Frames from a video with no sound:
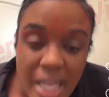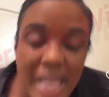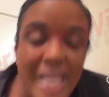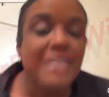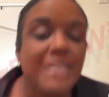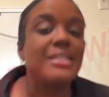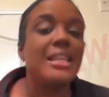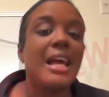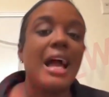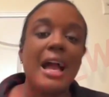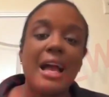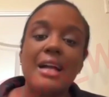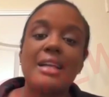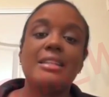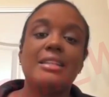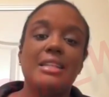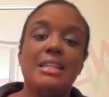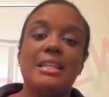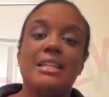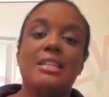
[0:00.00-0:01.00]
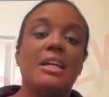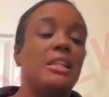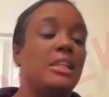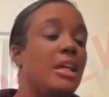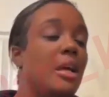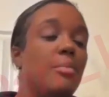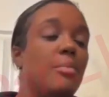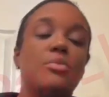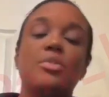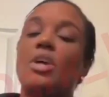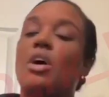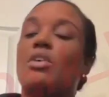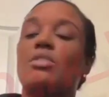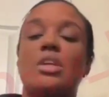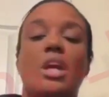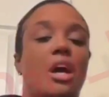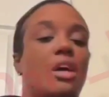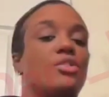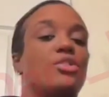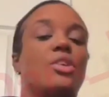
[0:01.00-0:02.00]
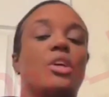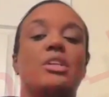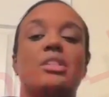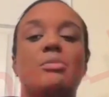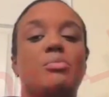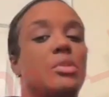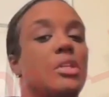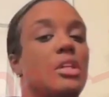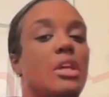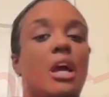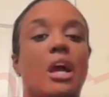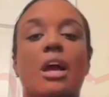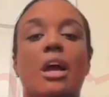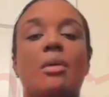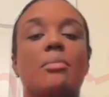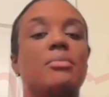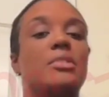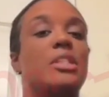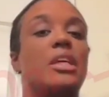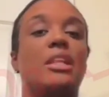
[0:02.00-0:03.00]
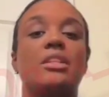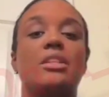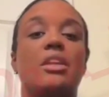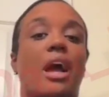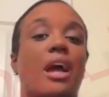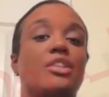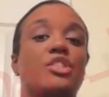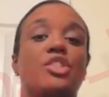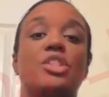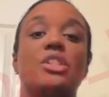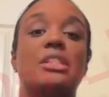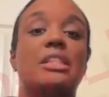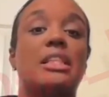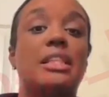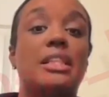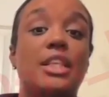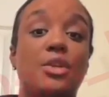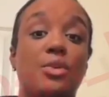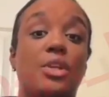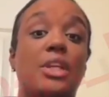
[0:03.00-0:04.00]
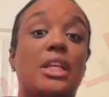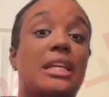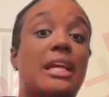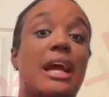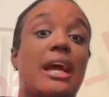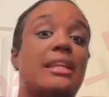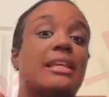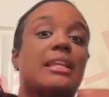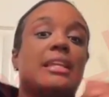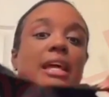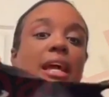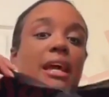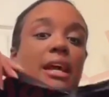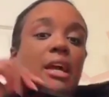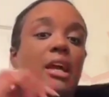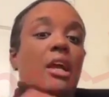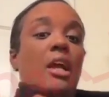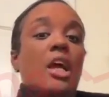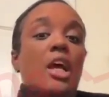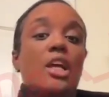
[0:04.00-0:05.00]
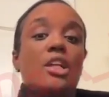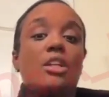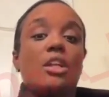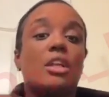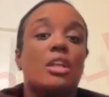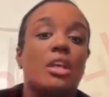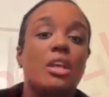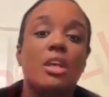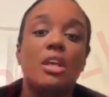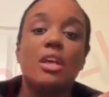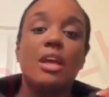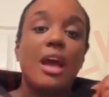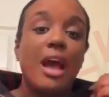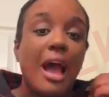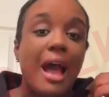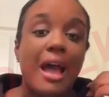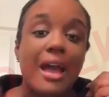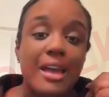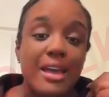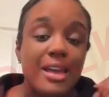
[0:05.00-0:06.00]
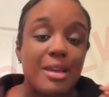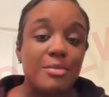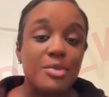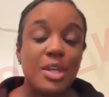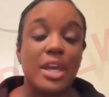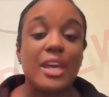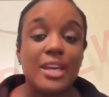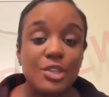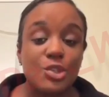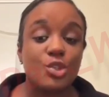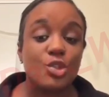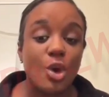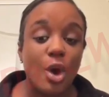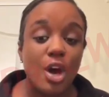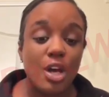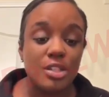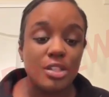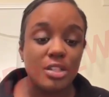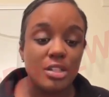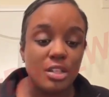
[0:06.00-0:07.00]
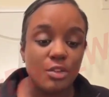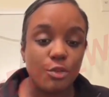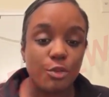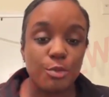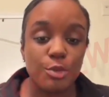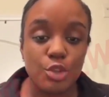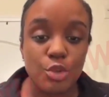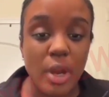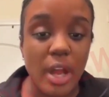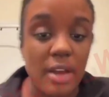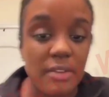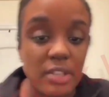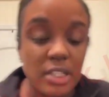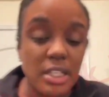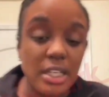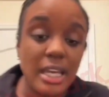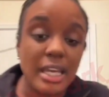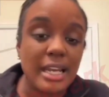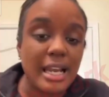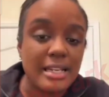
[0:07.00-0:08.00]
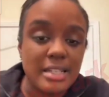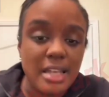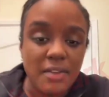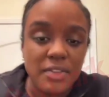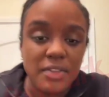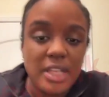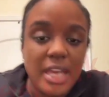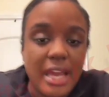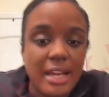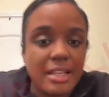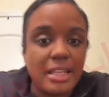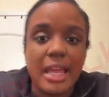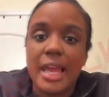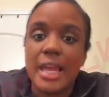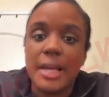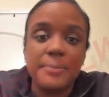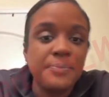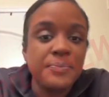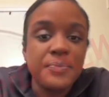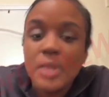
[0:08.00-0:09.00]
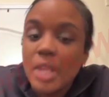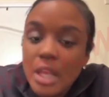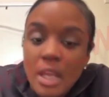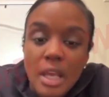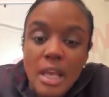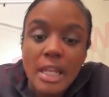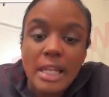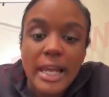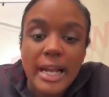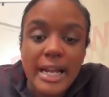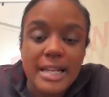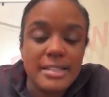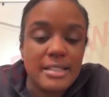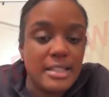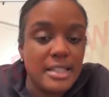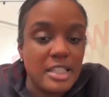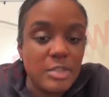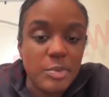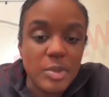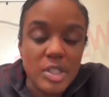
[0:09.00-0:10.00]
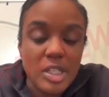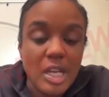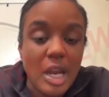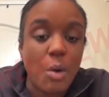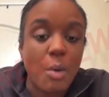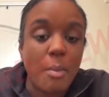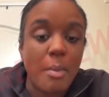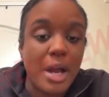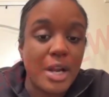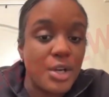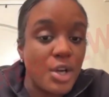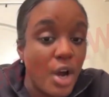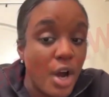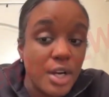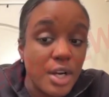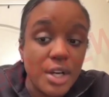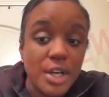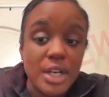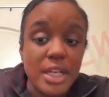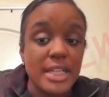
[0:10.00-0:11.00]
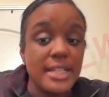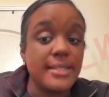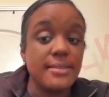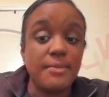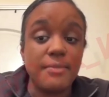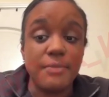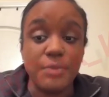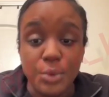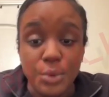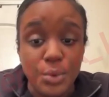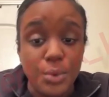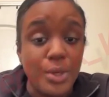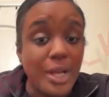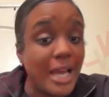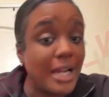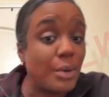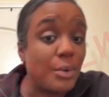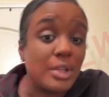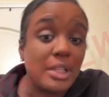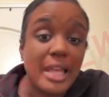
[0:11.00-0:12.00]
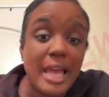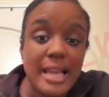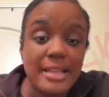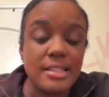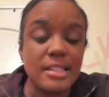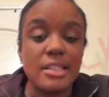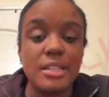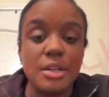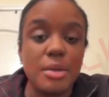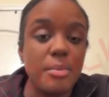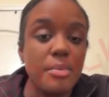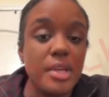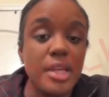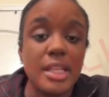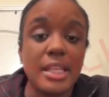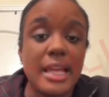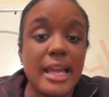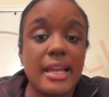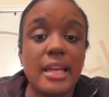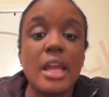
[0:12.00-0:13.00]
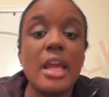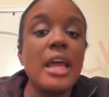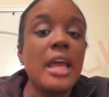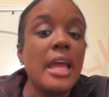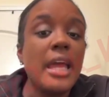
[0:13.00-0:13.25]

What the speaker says: Exactly. The clip, no, y'all, trust me. I'm telling you, I just literally got in, like, I am exhausted from traveling. And I definitely got to, like I said, spend time with my daughter, eat some food, kind of relax a little bit. Like,